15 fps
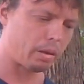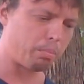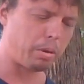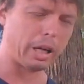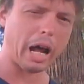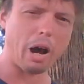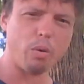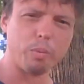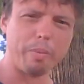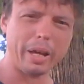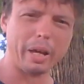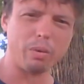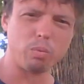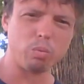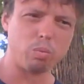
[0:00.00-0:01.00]
but I would
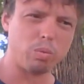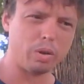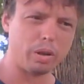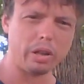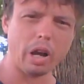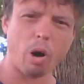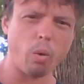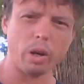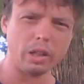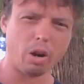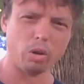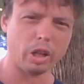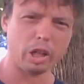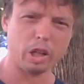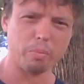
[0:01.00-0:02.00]
be, y'all wouldn't
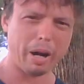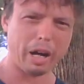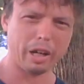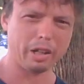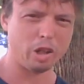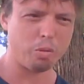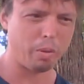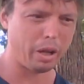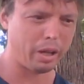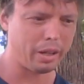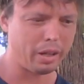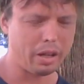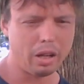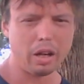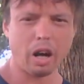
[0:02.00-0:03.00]
know nothing about it. Nobody.
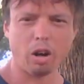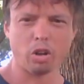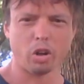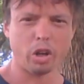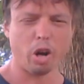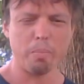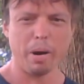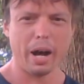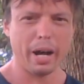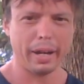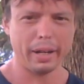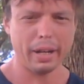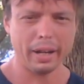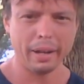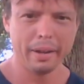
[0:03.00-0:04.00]
I know y'all might.
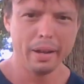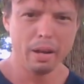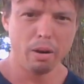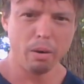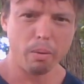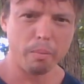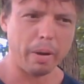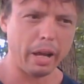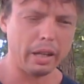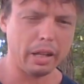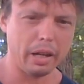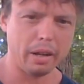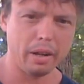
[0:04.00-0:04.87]
But